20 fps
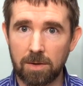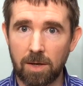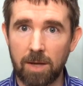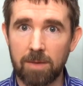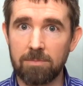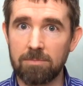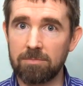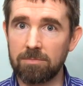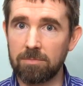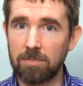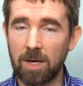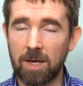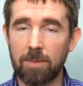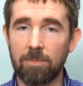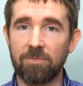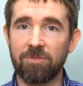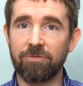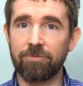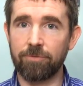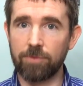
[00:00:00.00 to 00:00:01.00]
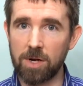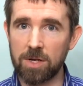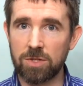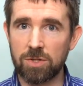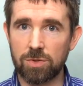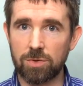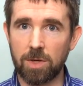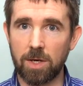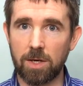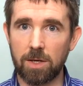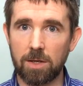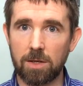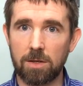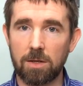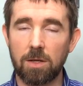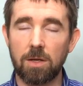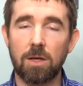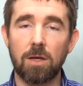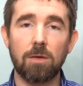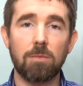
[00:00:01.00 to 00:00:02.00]
I'm
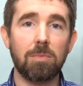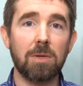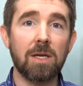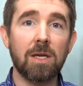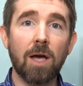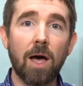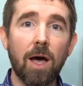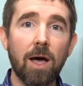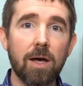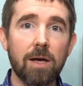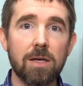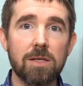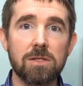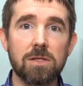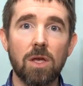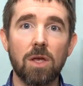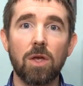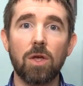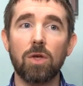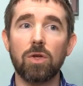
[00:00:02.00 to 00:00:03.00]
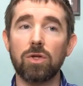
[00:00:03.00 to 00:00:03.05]
frustrated because